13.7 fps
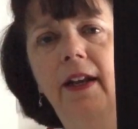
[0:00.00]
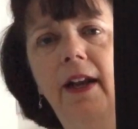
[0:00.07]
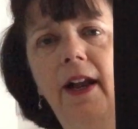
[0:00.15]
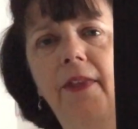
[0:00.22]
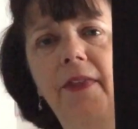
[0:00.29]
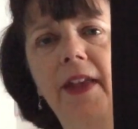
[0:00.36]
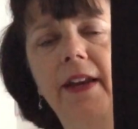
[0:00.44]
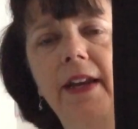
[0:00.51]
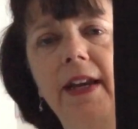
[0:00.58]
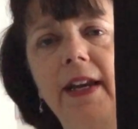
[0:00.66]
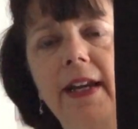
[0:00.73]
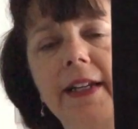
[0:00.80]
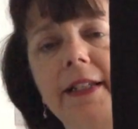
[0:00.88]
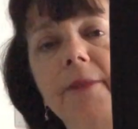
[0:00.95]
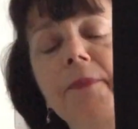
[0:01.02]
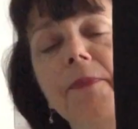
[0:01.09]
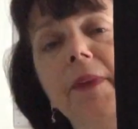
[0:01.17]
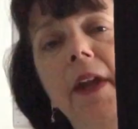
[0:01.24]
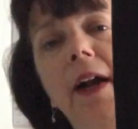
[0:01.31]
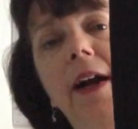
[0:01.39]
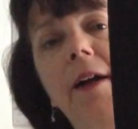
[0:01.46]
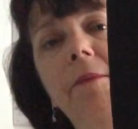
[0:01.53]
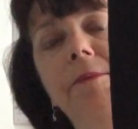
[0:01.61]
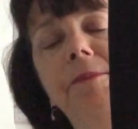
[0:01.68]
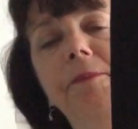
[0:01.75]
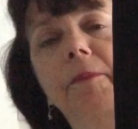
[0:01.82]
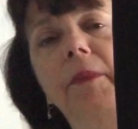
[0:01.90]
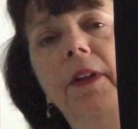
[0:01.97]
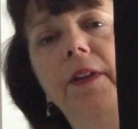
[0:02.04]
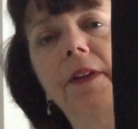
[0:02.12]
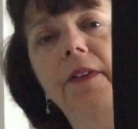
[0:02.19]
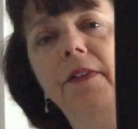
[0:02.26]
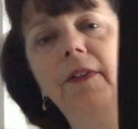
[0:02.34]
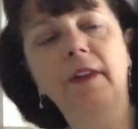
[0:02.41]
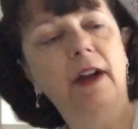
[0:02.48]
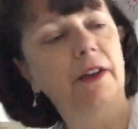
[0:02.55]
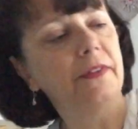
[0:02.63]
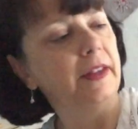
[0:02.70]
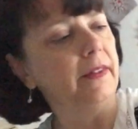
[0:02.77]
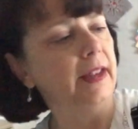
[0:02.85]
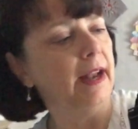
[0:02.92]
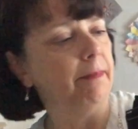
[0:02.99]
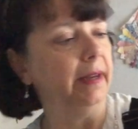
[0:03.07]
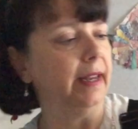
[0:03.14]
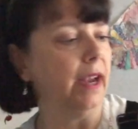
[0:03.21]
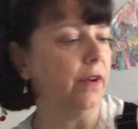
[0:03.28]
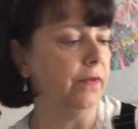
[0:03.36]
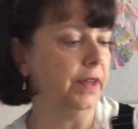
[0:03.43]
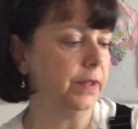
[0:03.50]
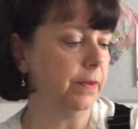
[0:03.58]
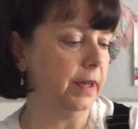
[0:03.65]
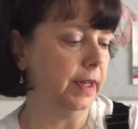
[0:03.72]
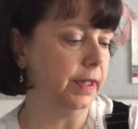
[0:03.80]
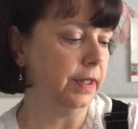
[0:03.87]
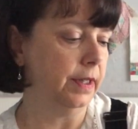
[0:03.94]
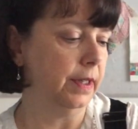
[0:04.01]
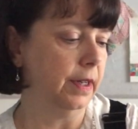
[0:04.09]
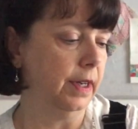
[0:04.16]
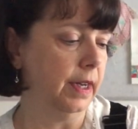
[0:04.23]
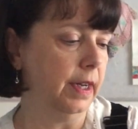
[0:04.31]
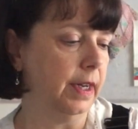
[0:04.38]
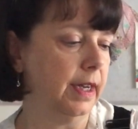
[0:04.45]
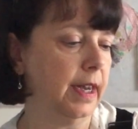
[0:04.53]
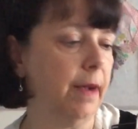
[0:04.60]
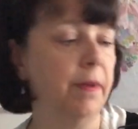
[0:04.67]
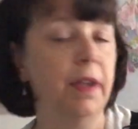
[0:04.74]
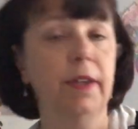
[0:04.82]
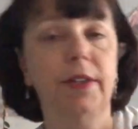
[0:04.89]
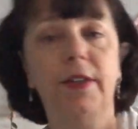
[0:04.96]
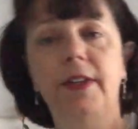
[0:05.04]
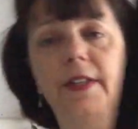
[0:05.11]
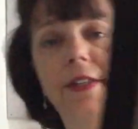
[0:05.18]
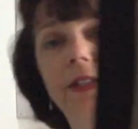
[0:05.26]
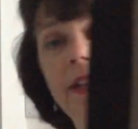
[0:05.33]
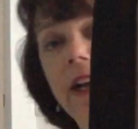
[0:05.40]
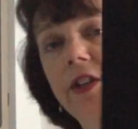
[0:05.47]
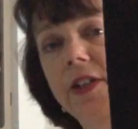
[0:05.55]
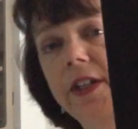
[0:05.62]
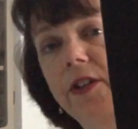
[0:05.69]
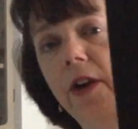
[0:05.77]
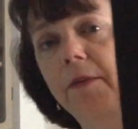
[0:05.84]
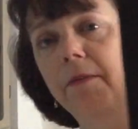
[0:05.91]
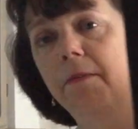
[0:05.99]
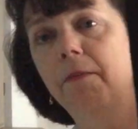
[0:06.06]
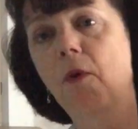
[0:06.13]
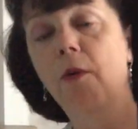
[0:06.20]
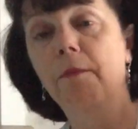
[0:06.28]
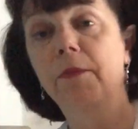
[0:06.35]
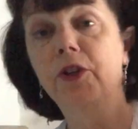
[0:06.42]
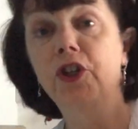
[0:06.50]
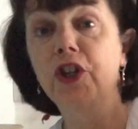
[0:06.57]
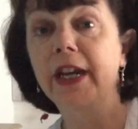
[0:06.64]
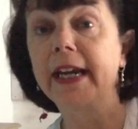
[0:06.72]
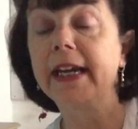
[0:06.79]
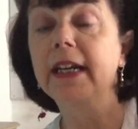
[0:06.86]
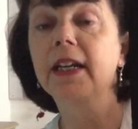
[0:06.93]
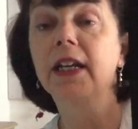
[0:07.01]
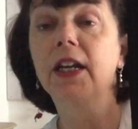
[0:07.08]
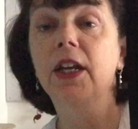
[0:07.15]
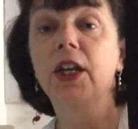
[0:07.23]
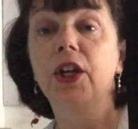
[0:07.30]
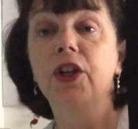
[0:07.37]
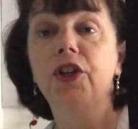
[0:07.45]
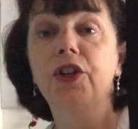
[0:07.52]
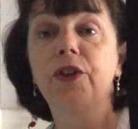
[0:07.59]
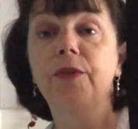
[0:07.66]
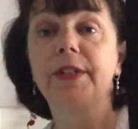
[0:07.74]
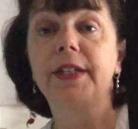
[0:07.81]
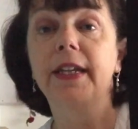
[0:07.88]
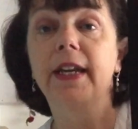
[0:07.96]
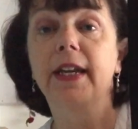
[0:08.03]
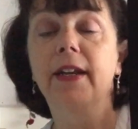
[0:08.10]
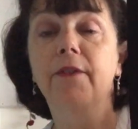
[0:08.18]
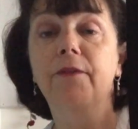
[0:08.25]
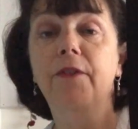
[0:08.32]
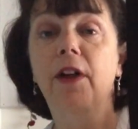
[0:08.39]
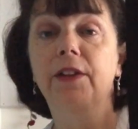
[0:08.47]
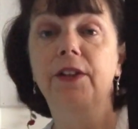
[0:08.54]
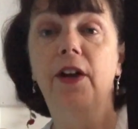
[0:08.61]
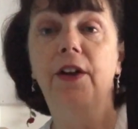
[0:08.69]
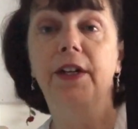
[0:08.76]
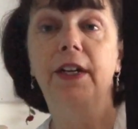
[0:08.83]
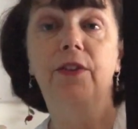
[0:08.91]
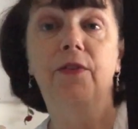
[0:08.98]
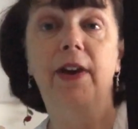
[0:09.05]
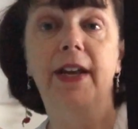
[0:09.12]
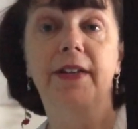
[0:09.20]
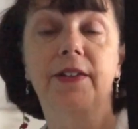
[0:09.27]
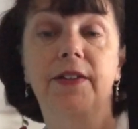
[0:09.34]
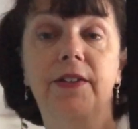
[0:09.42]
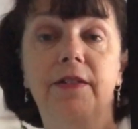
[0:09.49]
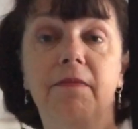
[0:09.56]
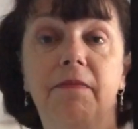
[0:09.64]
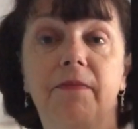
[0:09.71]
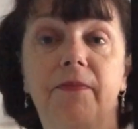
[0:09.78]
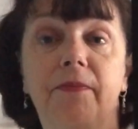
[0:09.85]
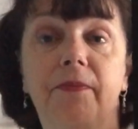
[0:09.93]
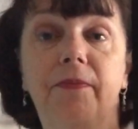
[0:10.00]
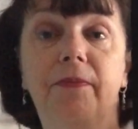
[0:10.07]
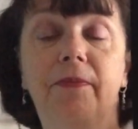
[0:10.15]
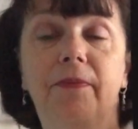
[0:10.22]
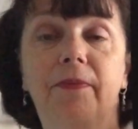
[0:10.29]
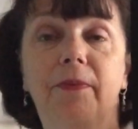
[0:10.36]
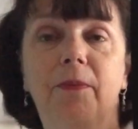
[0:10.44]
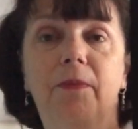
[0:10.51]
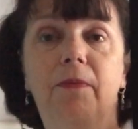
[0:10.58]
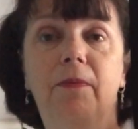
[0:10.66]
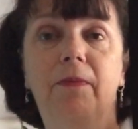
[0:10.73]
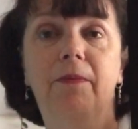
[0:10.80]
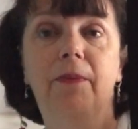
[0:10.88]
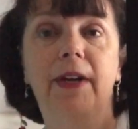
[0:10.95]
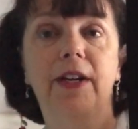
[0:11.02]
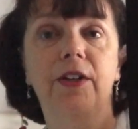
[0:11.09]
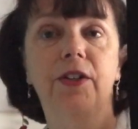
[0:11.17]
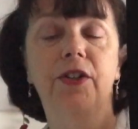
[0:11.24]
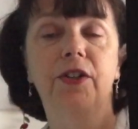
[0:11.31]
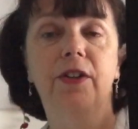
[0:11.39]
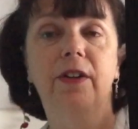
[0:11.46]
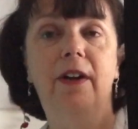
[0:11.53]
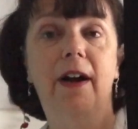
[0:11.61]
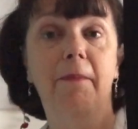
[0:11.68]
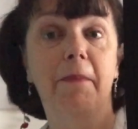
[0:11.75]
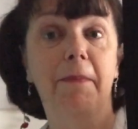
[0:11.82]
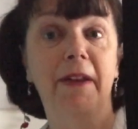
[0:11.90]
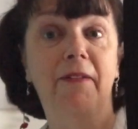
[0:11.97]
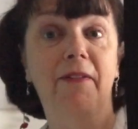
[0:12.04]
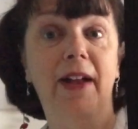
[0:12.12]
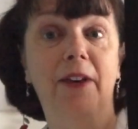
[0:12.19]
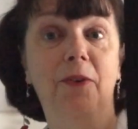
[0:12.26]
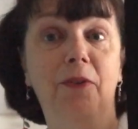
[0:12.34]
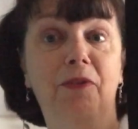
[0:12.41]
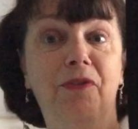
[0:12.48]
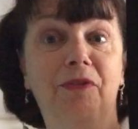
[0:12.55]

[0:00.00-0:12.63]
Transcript: And then he's, I think the applique on this one is, yeah, so this is actually done on machine using Valdani threads, which I'm a big fan of.